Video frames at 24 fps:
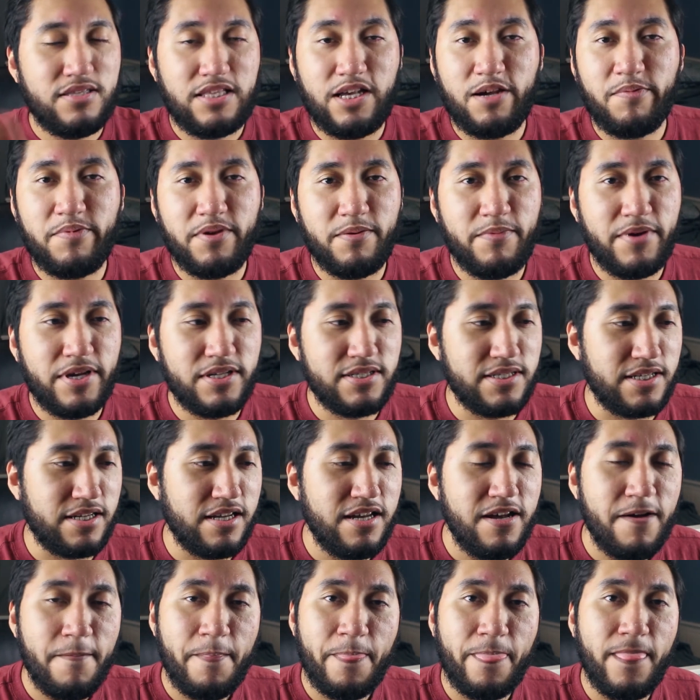That would be amazing.
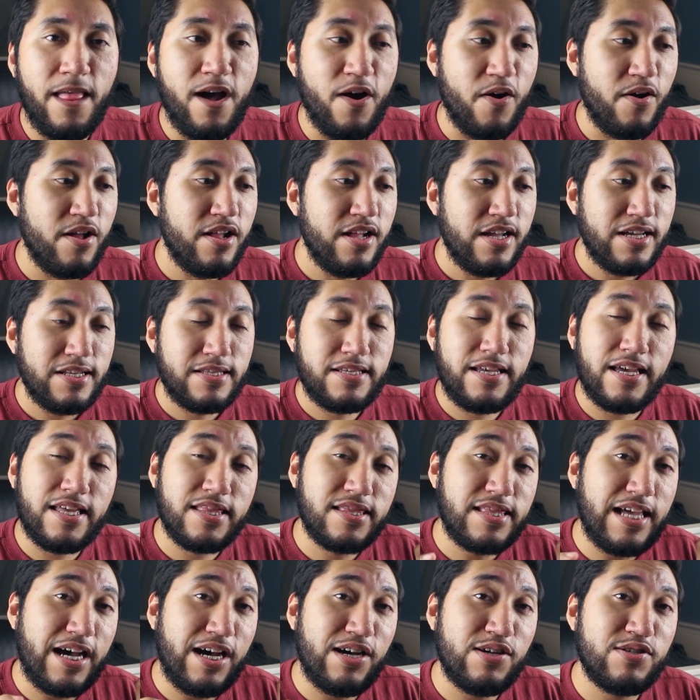No,
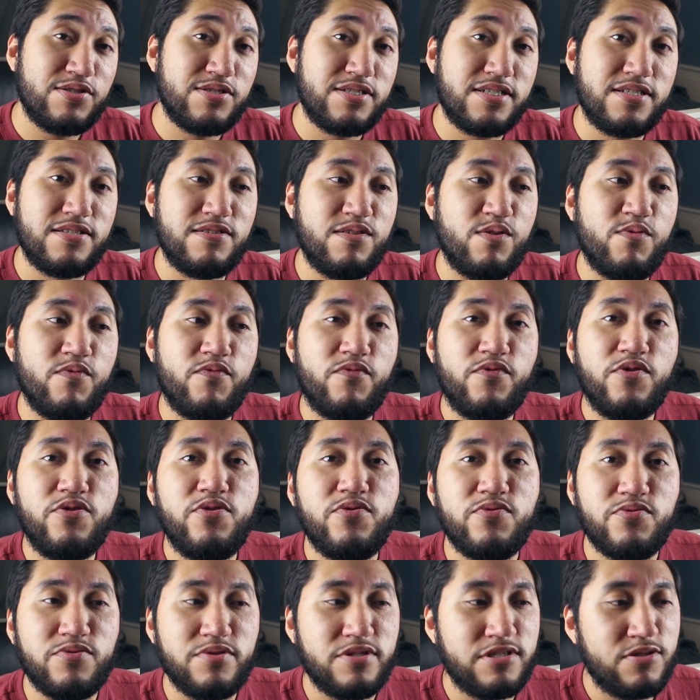10,000
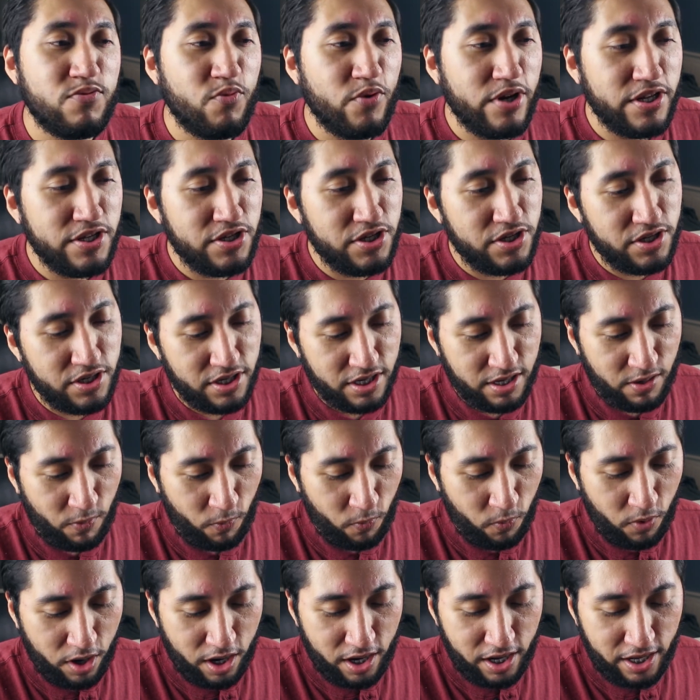views, which
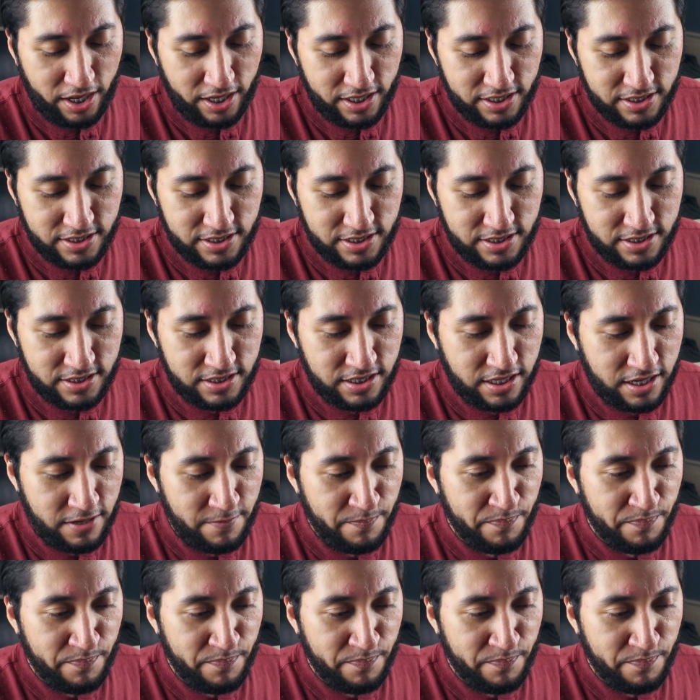was